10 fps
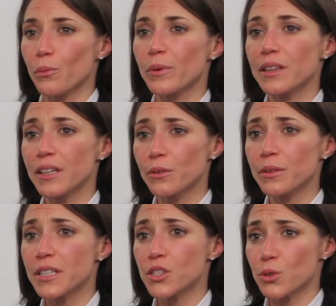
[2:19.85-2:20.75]
we
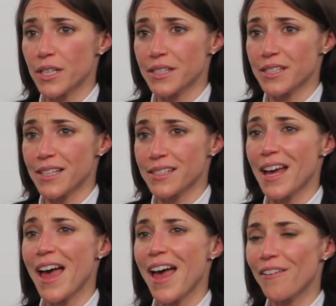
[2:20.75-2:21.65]
literally stress test
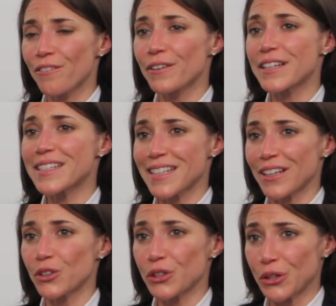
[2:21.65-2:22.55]
every
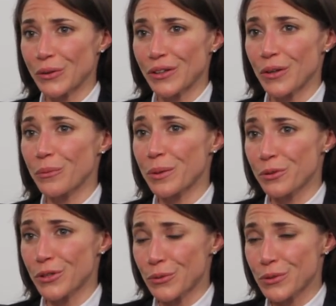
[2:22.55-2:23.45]
single unit that we
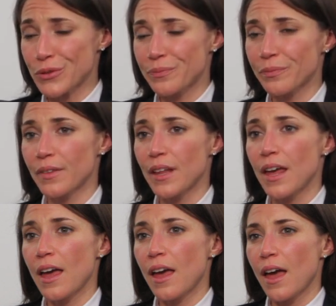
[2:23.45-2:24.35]
produce.
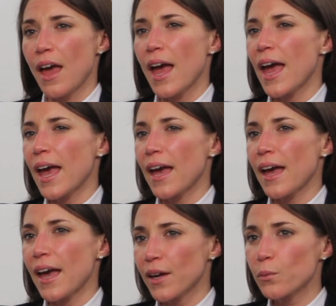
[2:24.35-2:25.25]

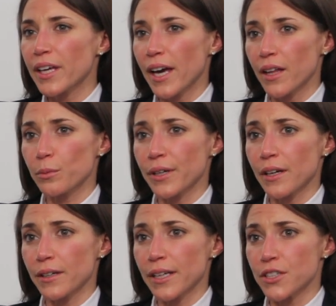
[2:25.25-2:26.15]
And we calibrate
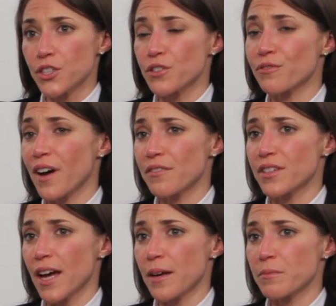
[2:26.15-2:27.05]
our gauges 5
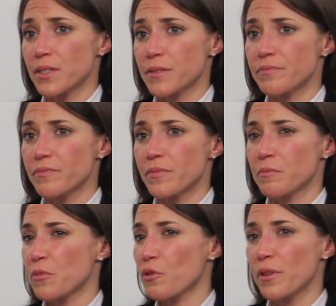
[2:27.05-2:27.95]
times
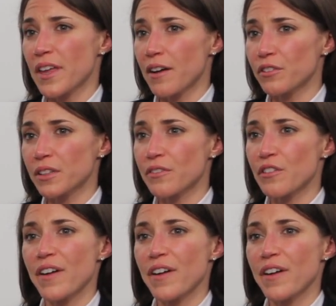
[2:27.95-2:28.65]
before they ever leave the